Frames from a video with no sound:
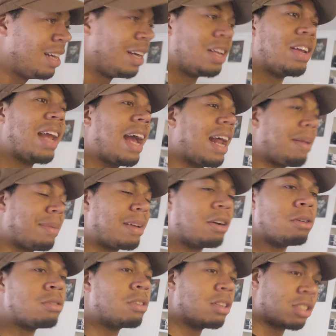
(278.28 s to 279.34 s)
You gotta go
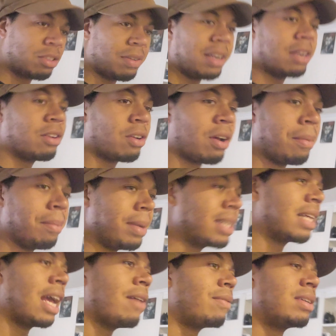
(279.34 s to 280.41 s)
to the screen, you're gonna miss
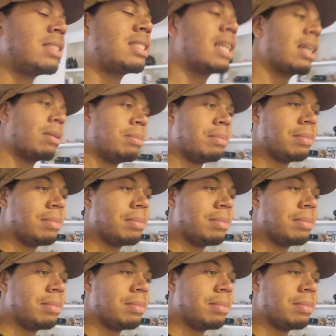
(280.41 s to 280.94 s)
every single